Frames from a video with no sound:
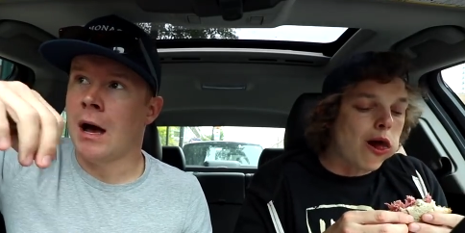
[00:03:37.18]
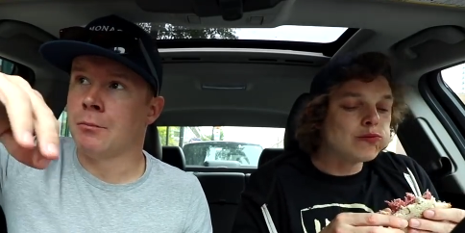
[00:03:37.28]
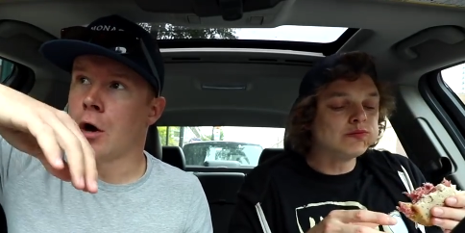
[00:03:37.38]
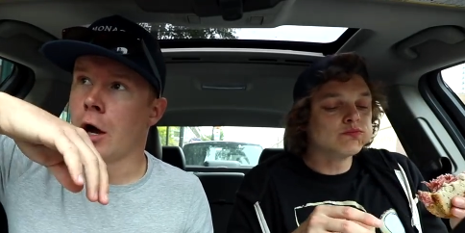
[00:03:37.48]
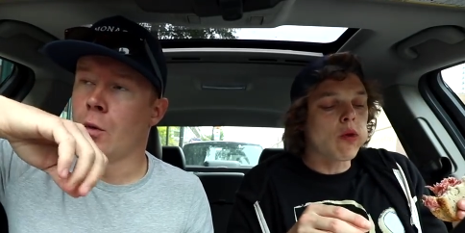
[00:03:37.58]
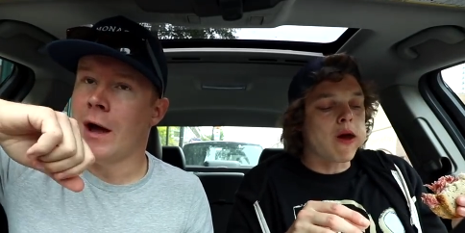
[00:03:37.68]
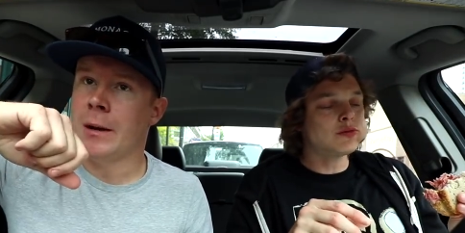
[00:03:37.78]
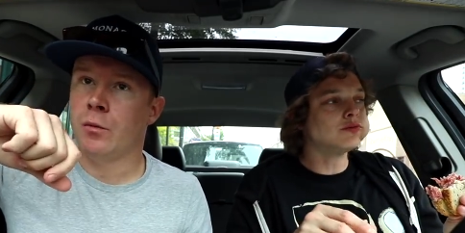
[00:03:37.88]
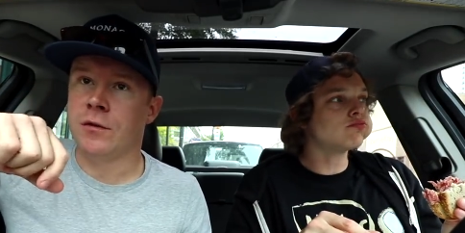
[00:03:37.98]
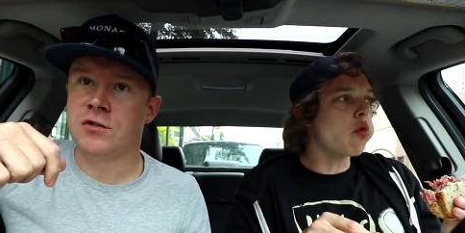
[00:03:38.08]
Speaker 1: on Broadway.
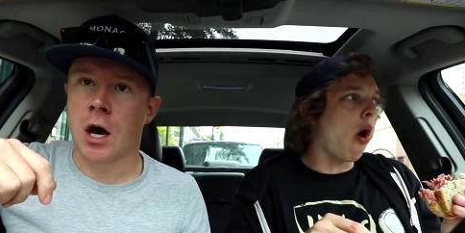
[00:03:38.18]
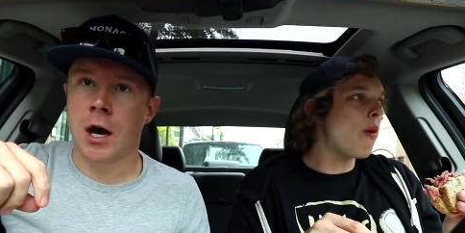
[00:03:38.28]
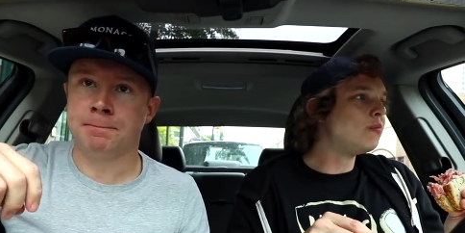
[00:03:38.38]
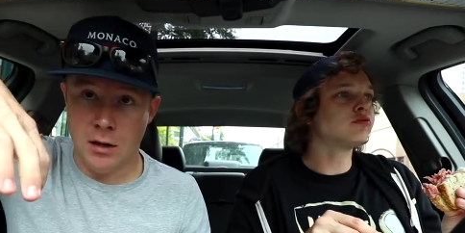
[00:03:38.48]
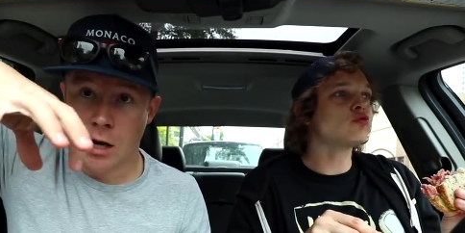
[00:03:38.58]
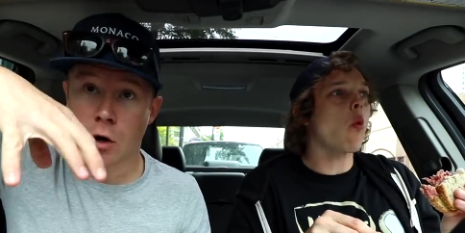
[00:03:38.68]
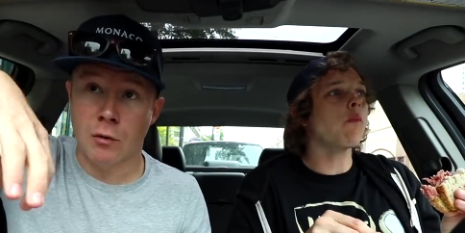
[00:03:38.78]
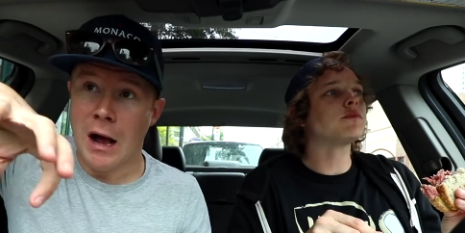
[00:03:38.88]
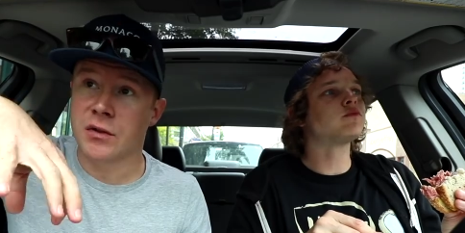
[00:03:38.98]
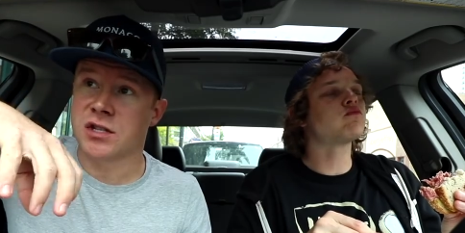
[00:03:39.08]
We've done, in and
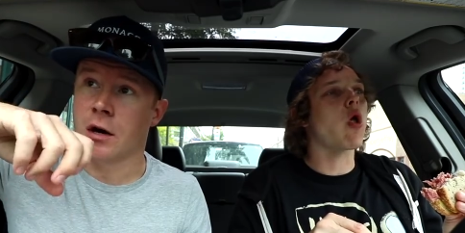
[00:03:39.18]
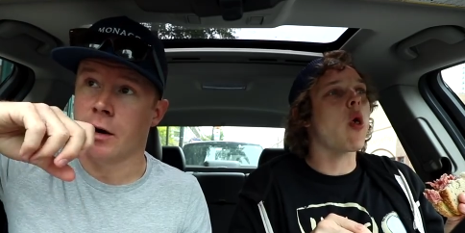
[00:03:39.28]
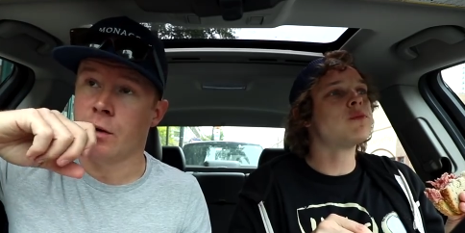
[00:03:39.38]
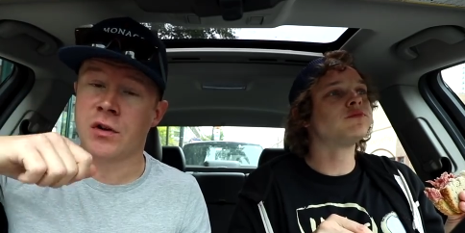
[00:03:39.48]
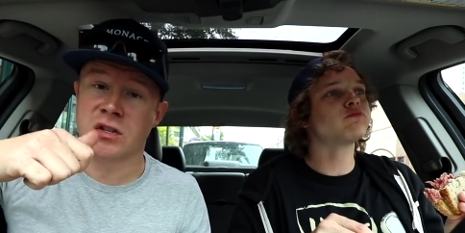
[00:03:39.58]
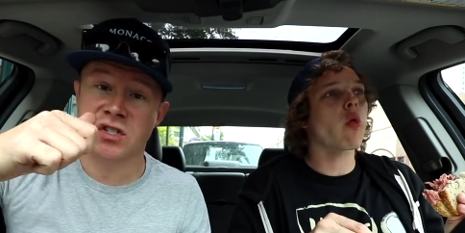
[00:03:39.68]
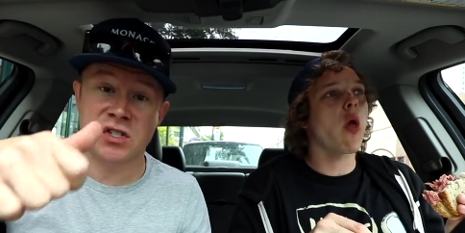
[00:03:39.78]
around this area, we've done